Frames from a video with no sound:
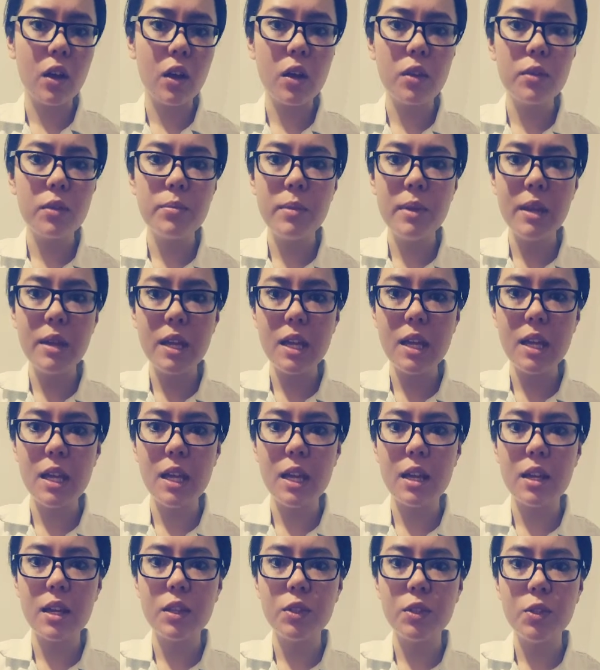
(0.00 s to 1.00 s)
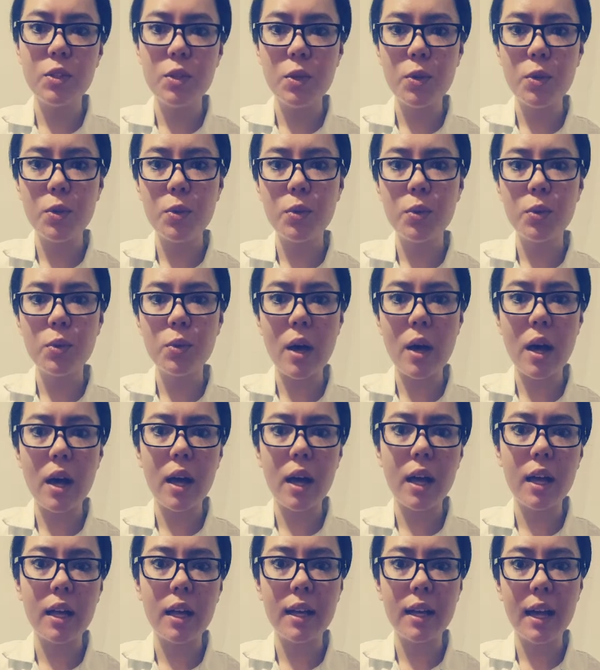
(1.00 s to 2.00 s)
could be due
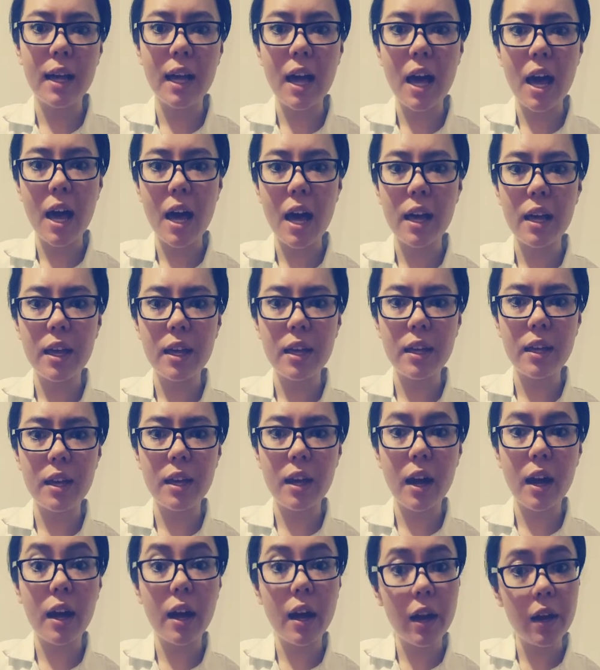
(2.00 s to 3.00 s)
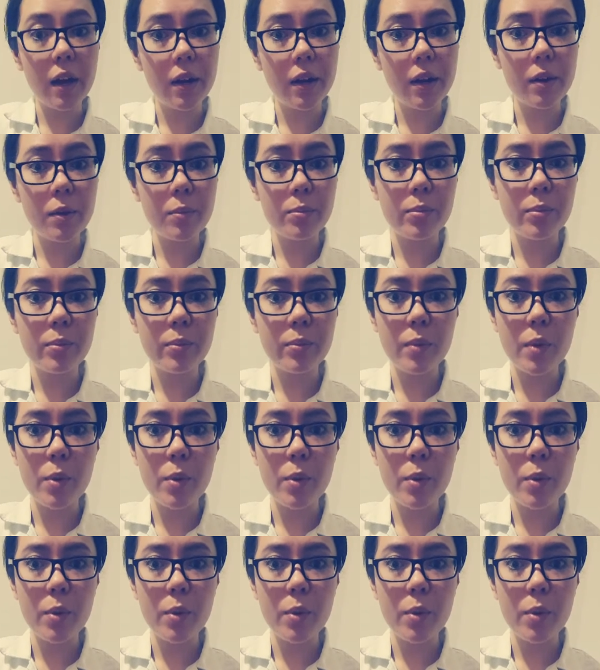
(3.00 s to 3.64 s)
a higher